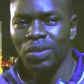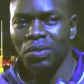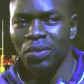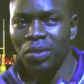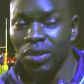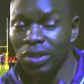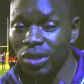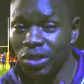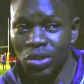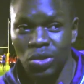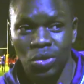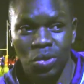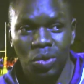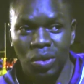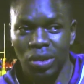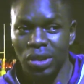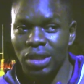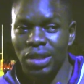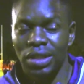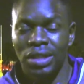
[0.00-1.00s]
of course, it's true.
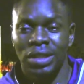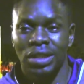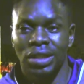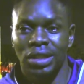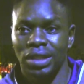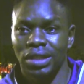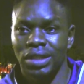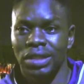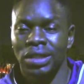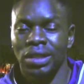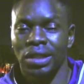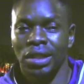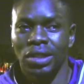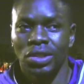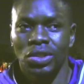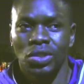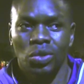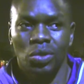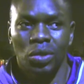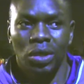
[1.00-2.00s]
It's really
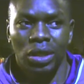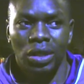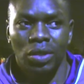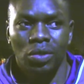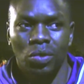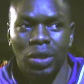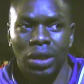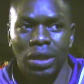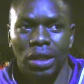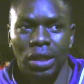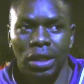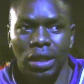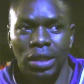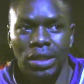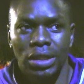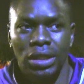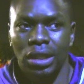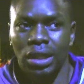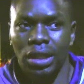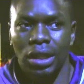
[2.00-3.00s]
true. What
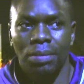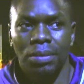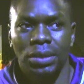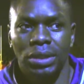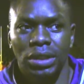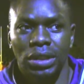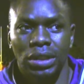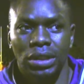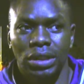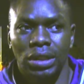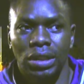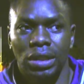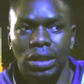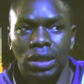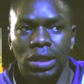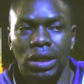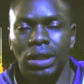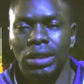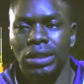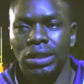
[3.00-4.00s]
SA Rugby
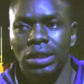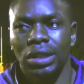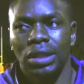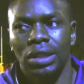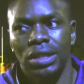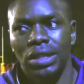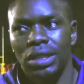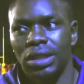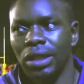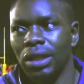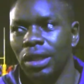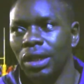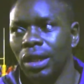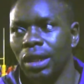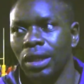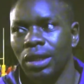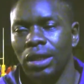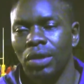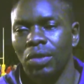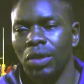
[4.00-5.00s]
they did this, I
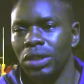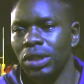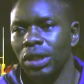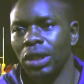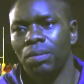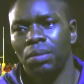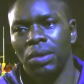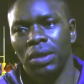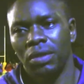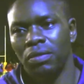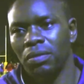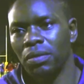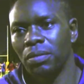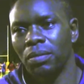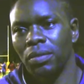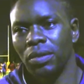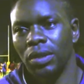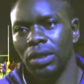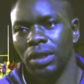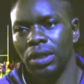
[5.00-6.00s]
think, was
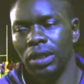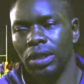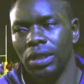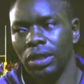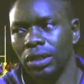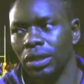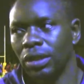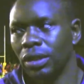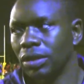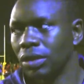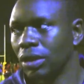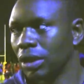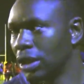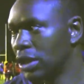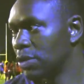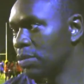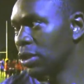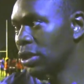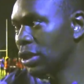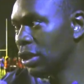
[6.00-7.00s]
unbelievable, and
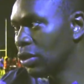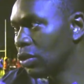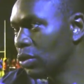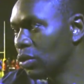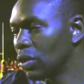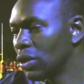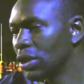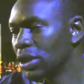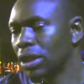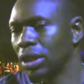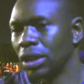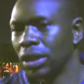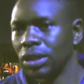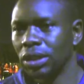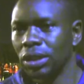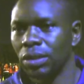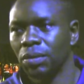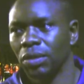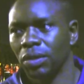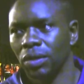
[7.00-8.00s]
especially to those girls,
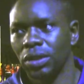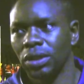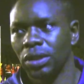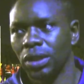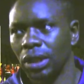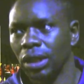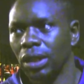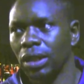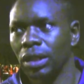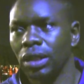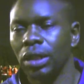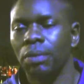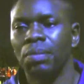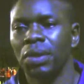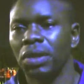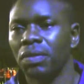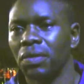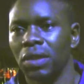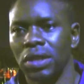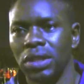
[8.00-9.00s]
because in the
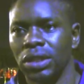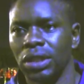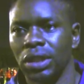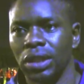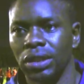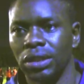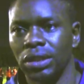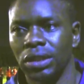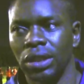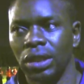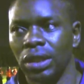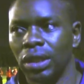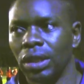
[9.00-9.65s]
previous years,